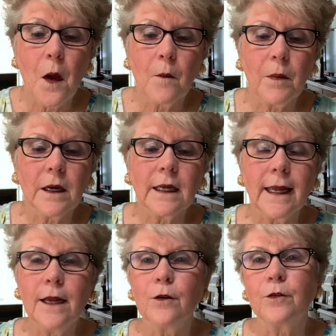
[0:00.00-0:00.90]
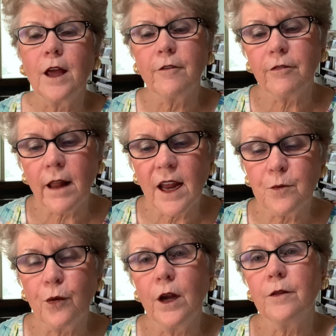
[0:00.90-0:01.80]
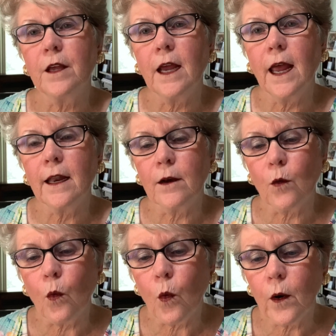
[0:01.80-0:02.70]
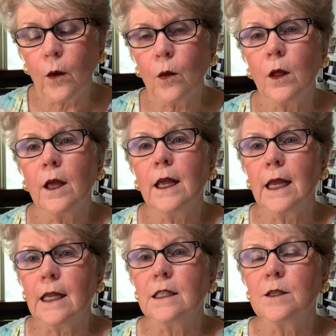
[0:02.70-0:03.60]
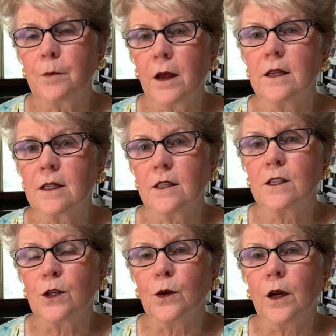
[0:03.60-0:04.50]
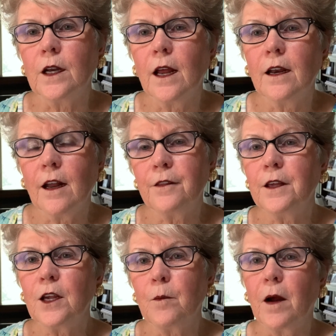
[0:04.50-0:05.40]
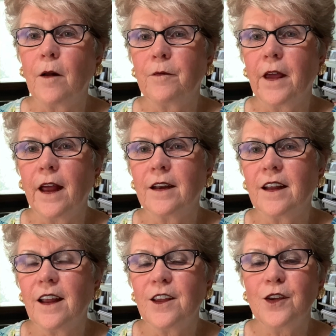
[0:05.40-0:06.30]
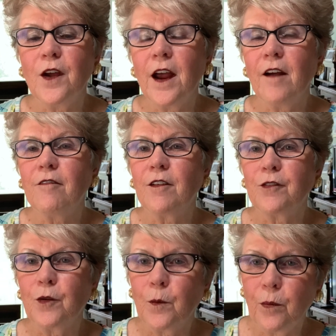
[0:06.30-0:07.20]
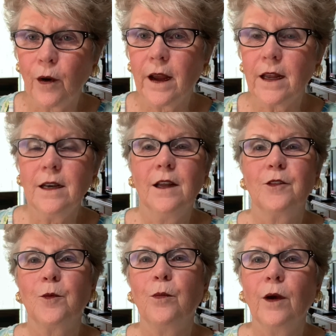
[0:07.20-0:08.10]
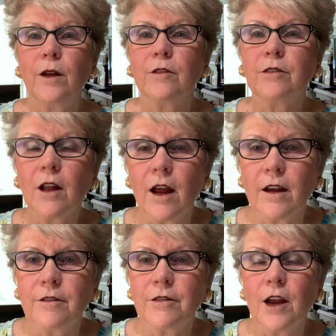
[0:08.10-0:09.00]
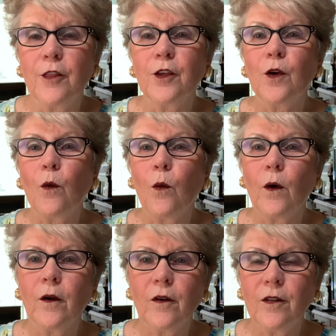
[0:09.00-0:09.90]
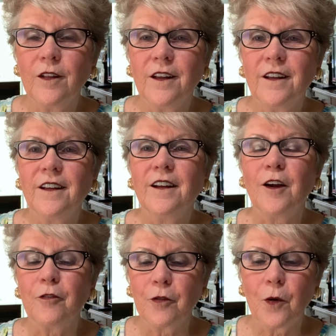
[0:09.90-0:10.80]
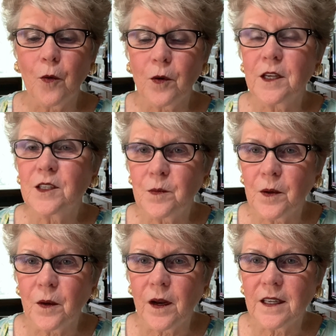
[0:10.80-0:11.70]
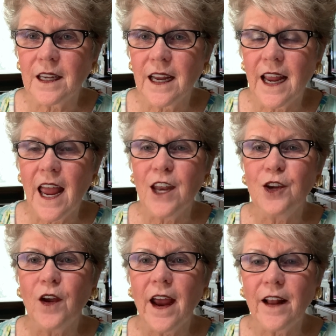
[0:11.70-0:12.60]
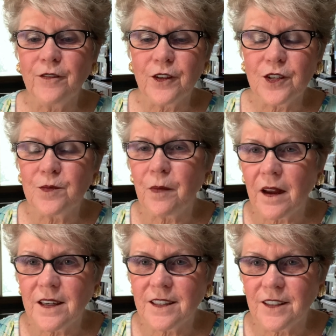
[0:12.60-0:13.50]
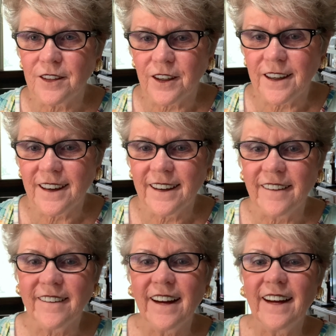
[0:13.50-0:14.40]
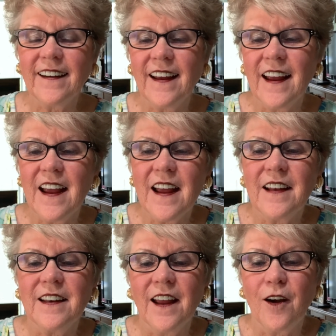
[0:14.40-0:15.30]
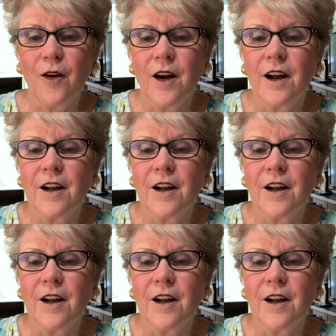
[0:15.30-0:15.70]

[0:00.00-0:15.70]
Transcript: but later that flat bread, they added oil and spices to it. Now, think about that. You have the bread of life, and the oil of the Holy Spirit, and you add the spice to it, okay? Now,